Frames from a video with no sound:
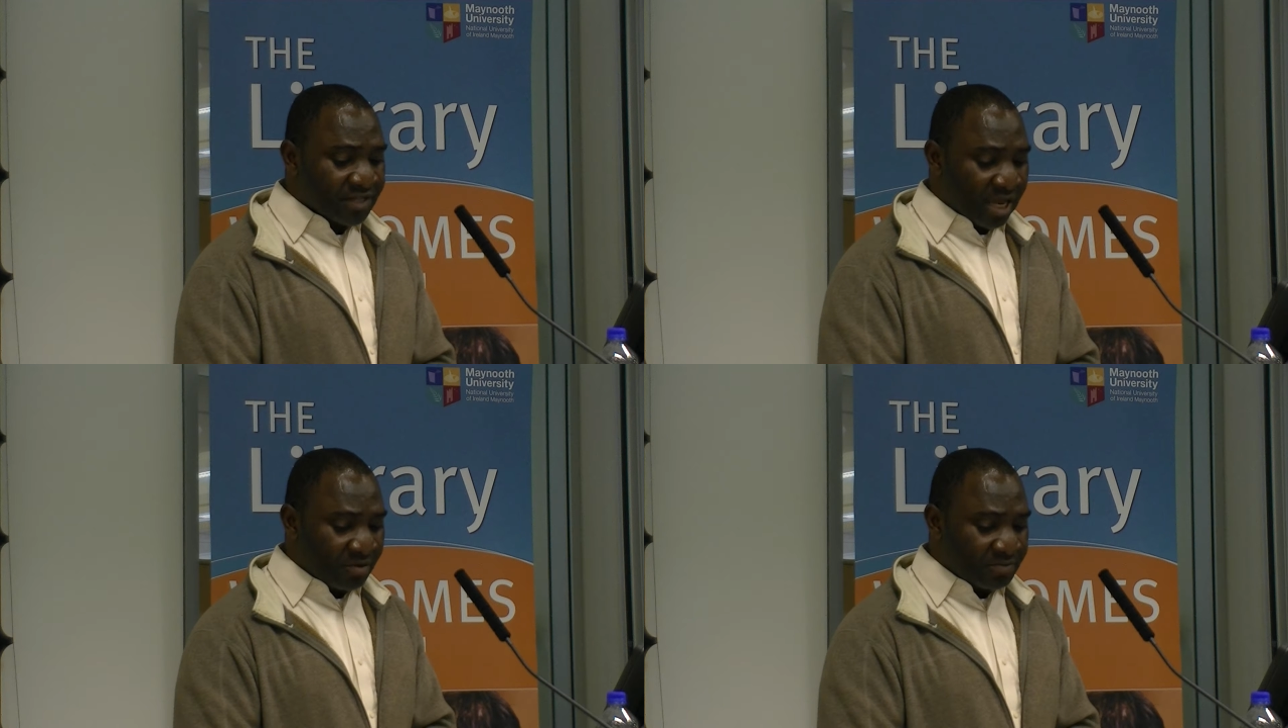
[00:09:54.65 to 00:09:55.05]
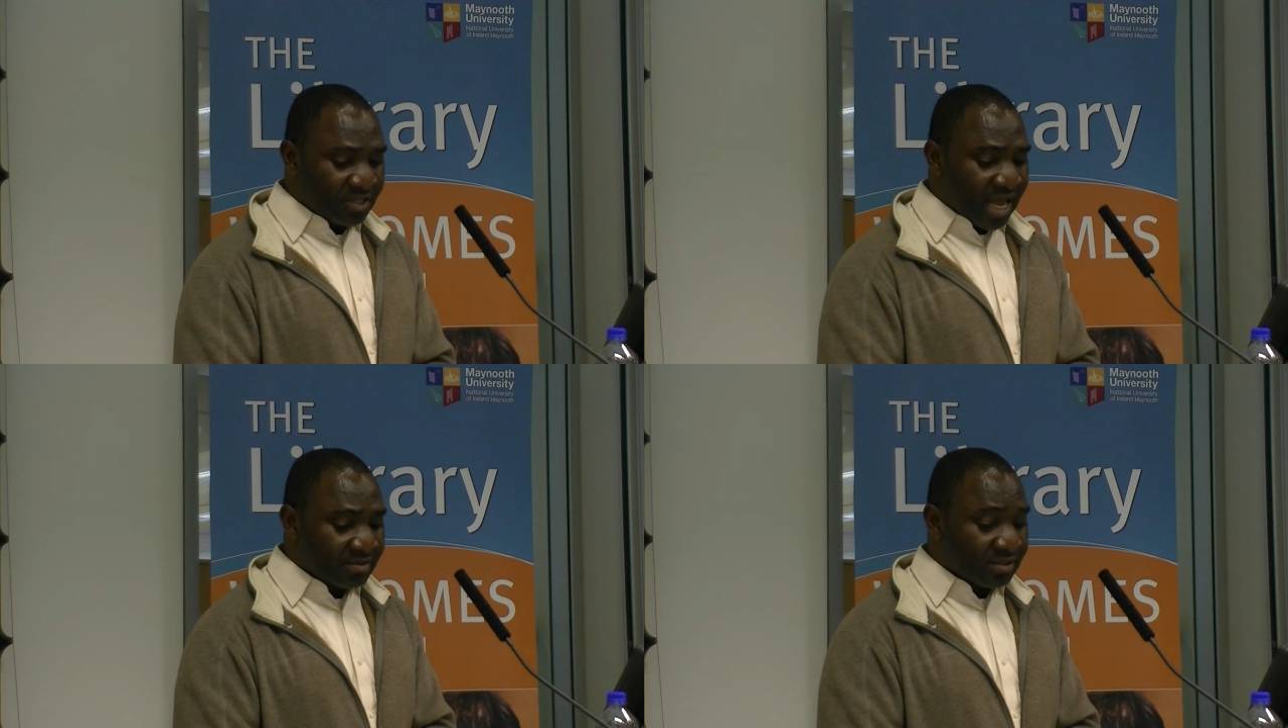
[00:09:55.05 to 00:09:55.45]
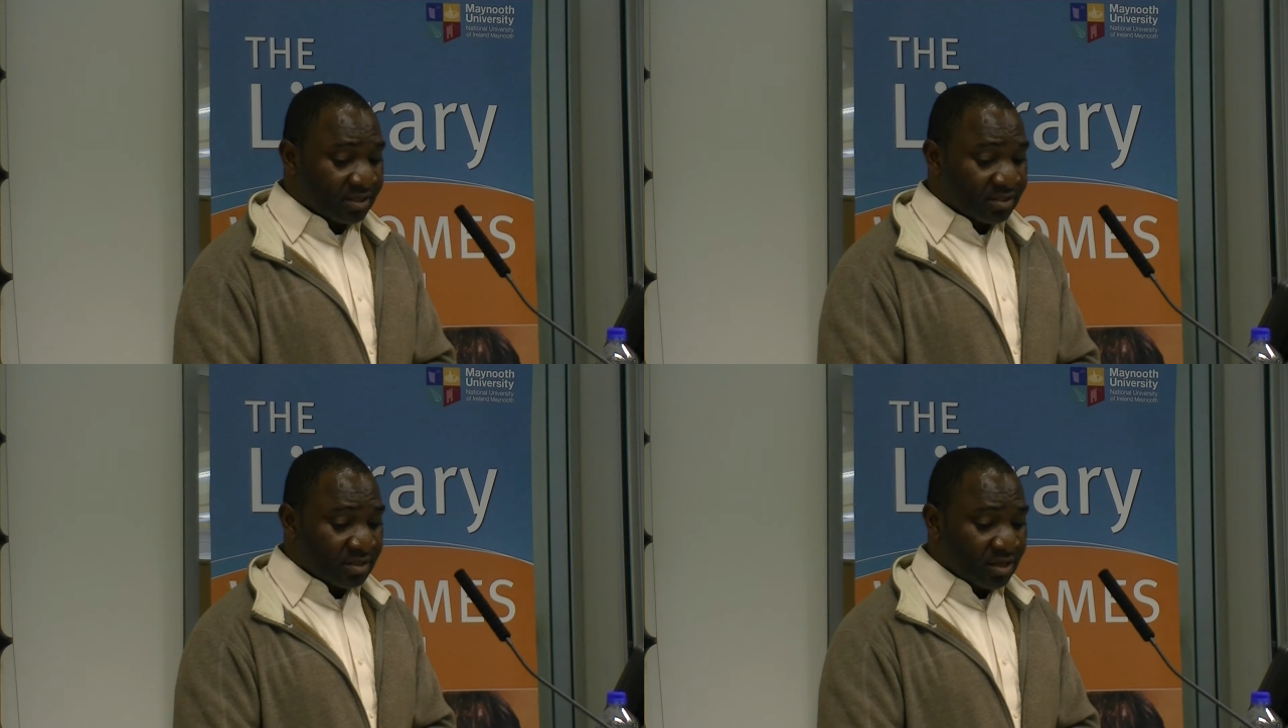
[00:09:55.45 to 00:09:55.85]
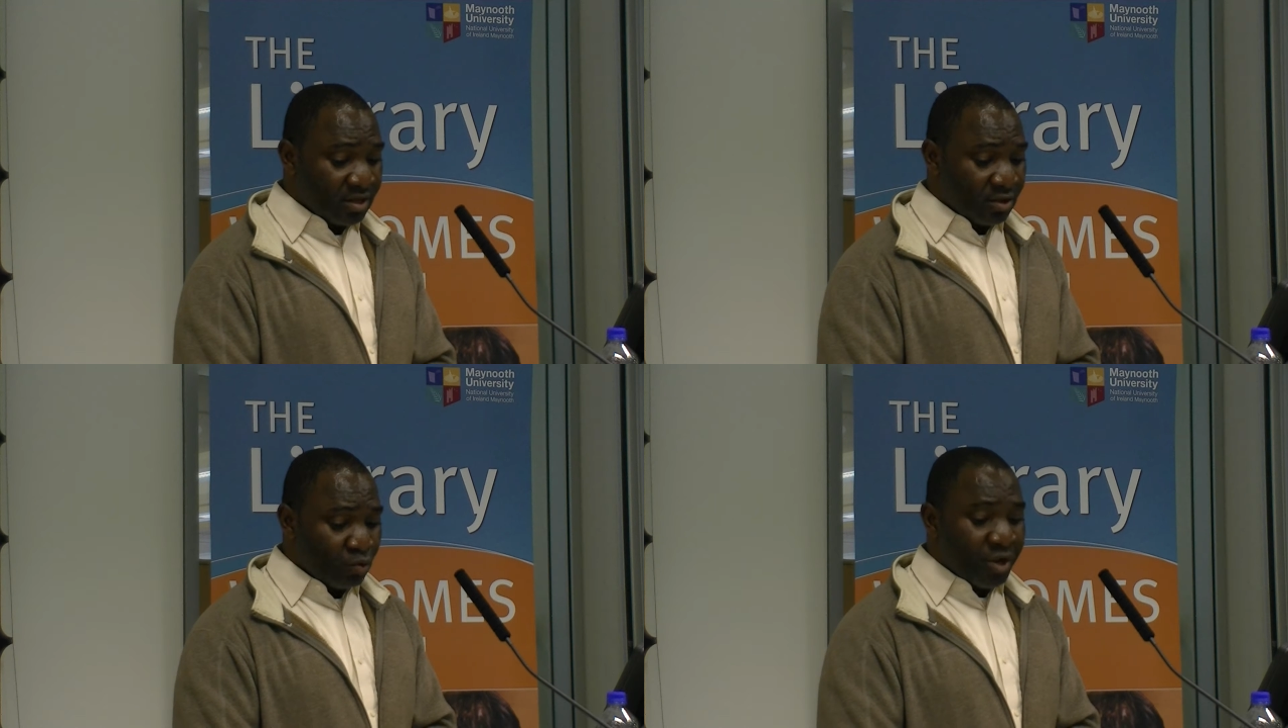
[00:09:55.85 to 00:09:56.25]
circumstances
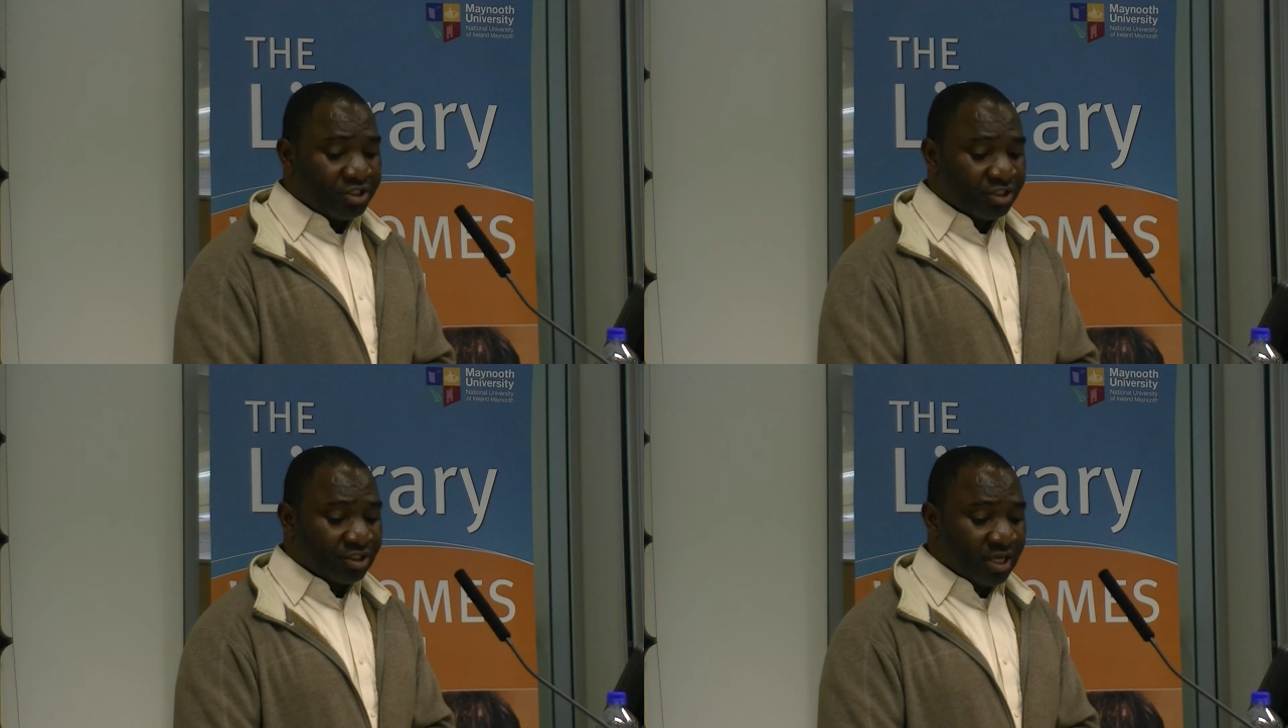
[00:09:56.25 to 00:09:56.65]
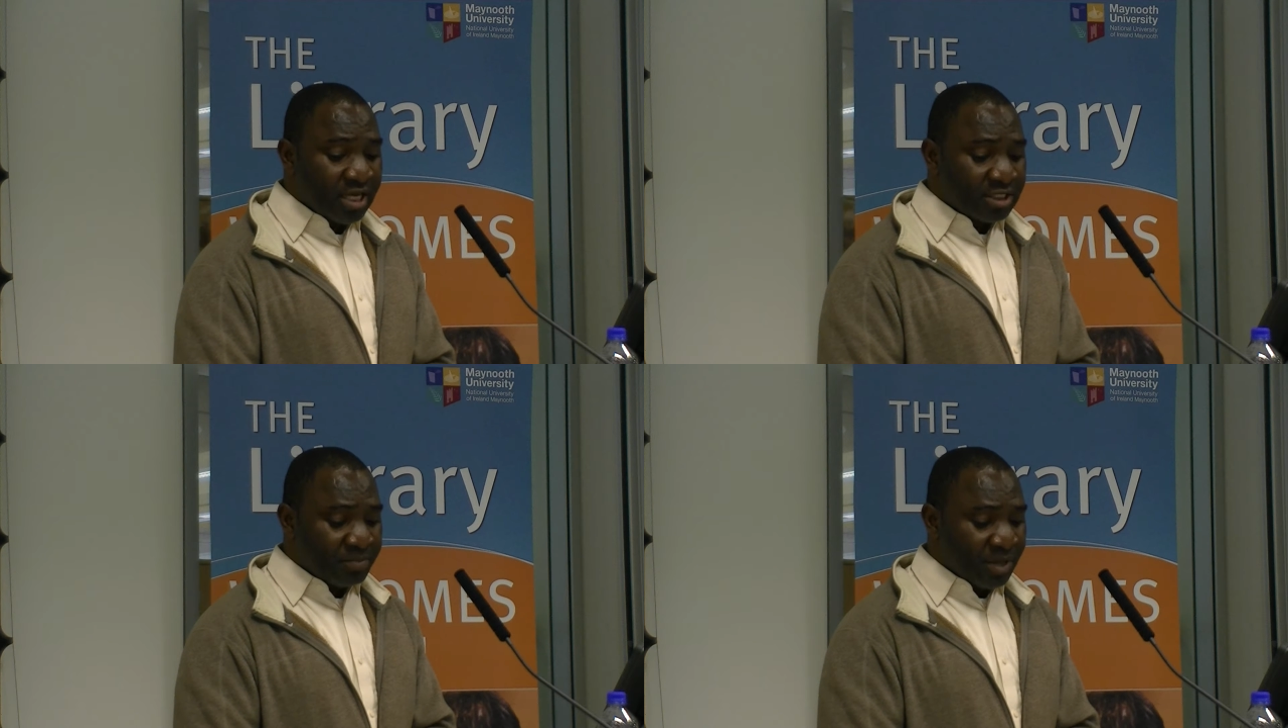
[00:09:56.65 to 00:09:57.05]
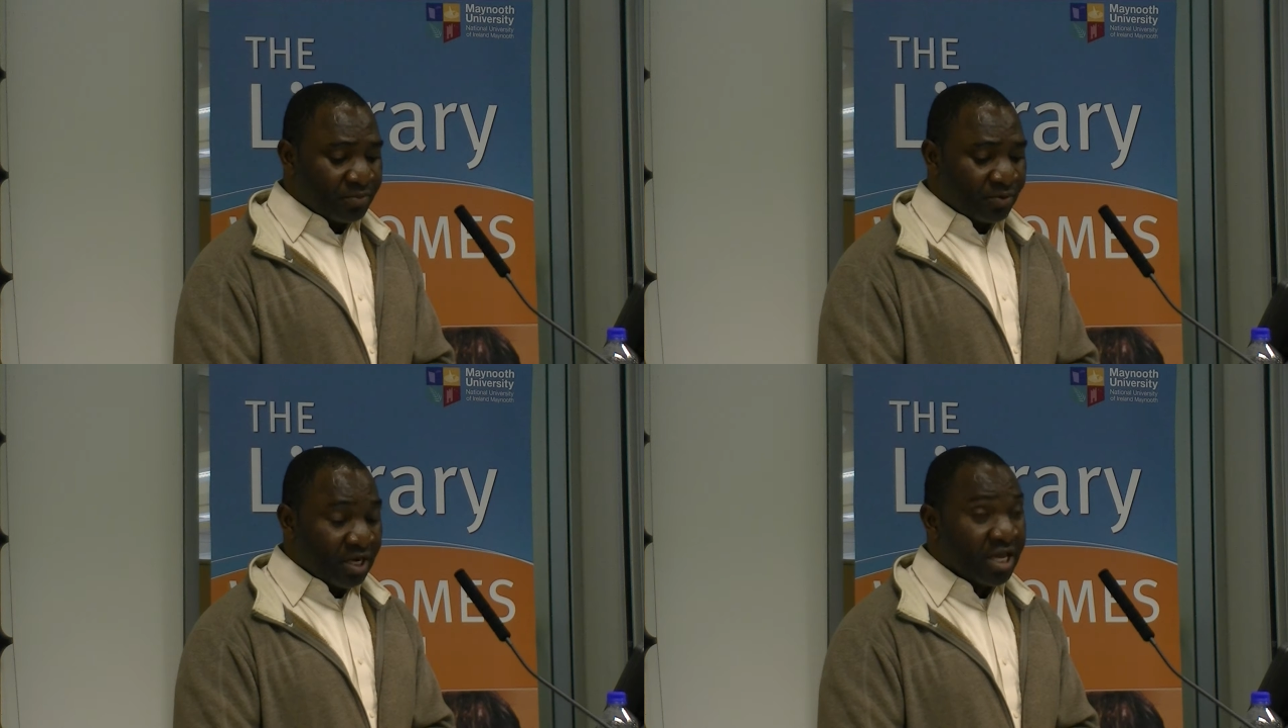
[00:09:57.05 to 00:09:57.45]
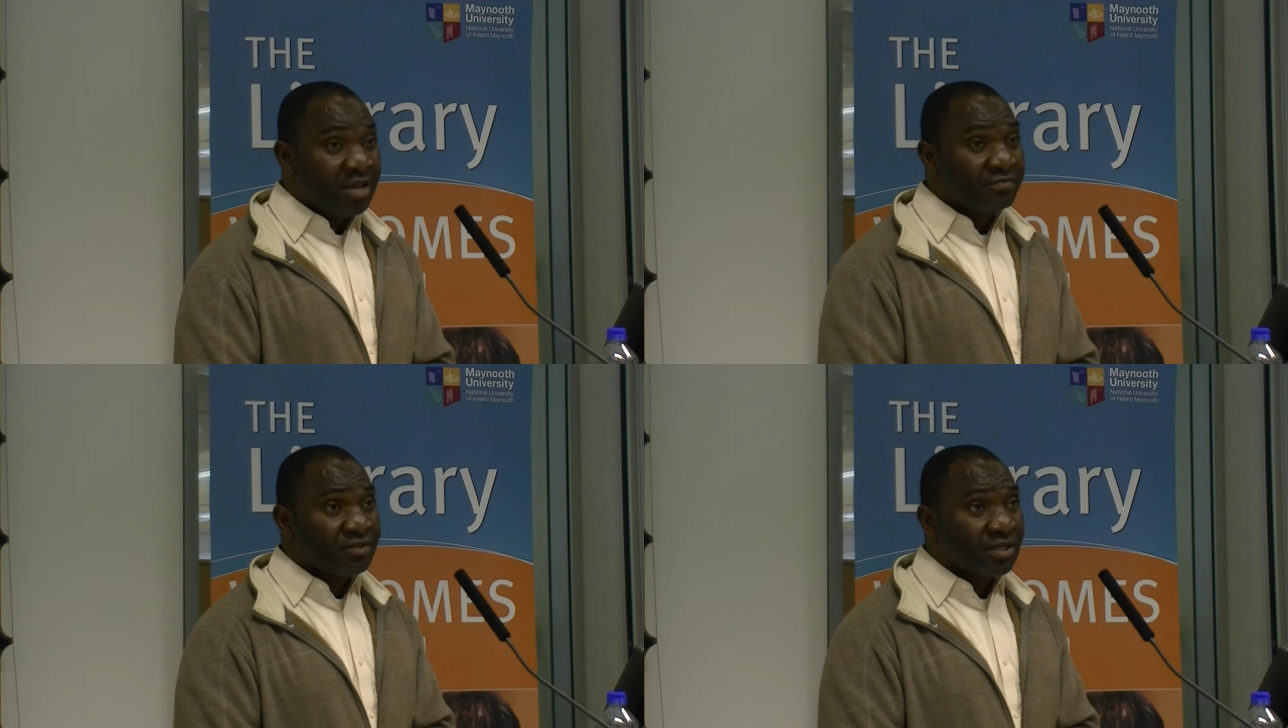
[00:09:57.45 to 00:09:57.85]
which his people
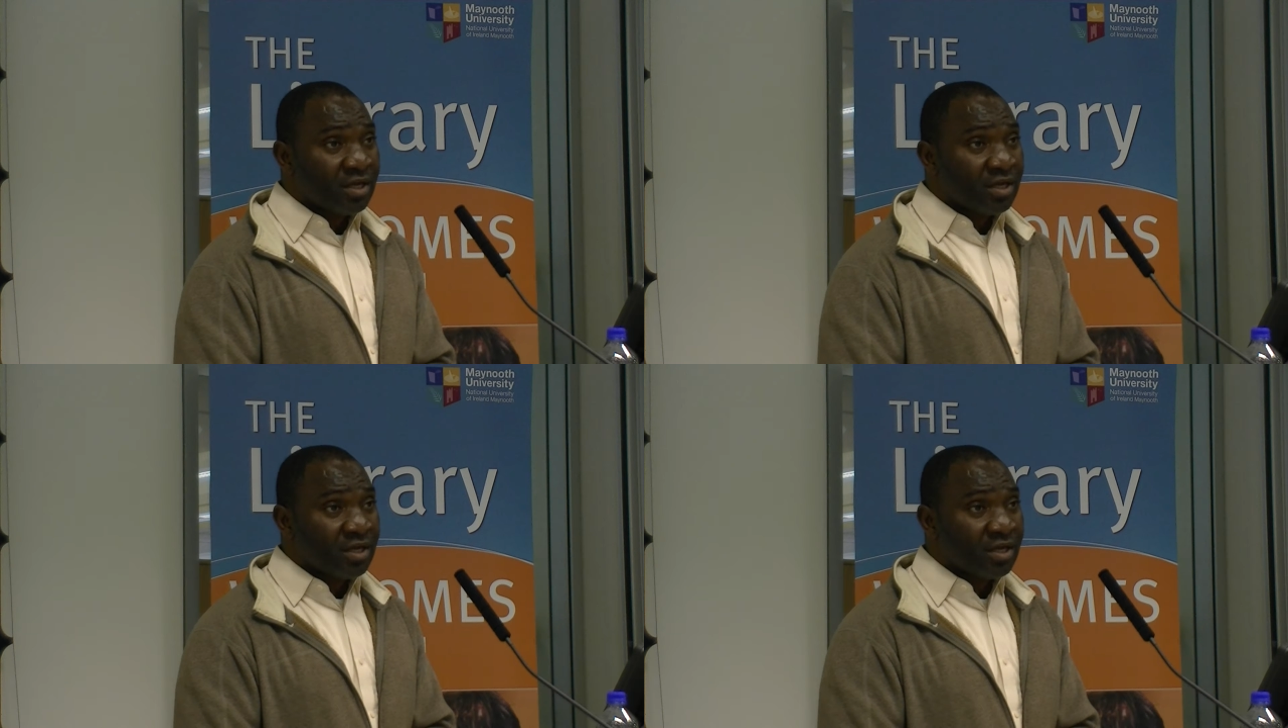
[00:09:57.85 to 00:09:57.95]
lived,